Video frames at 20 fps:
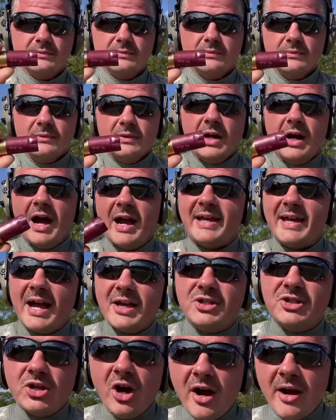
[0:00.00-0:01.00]
All right, guys,
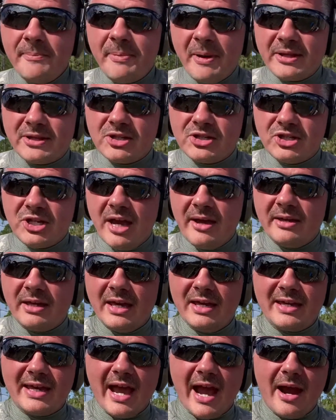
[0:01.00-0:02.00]
sorry about the shaky
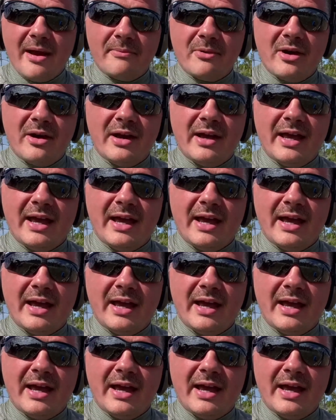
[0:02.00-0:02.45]
camera